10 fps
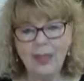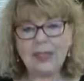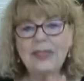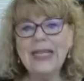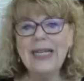
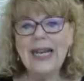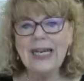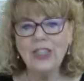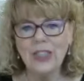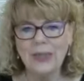Take
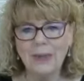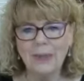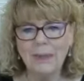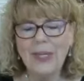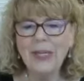action.
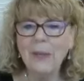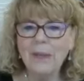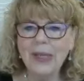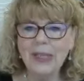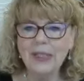Be
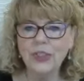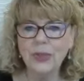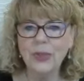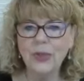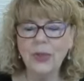committed
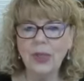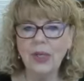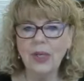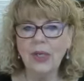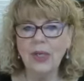to
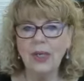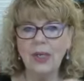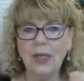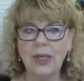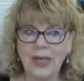
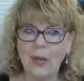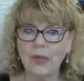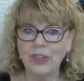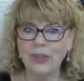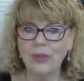not
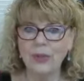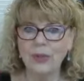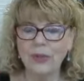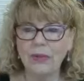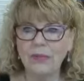what you
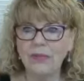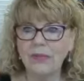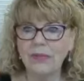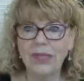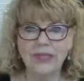
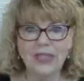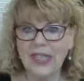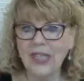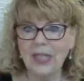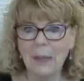have
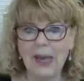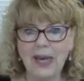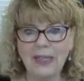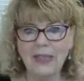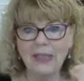seen in the
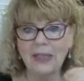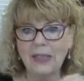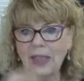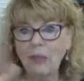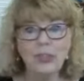past,
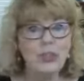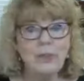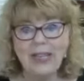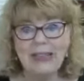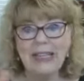not what you
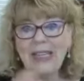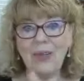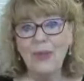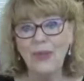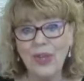may think or
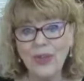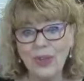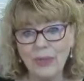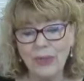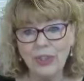fear in the
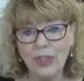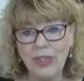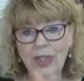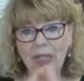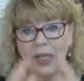future,
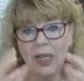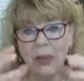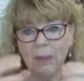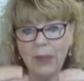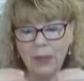
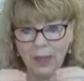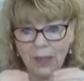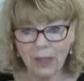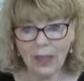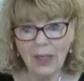but
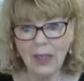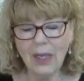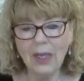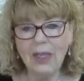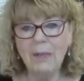
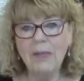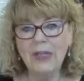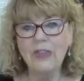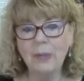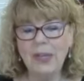
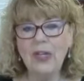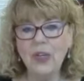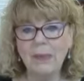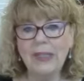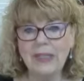commit to being
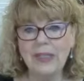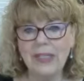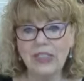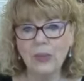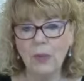your best in
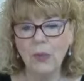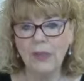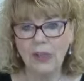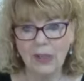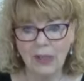each moment.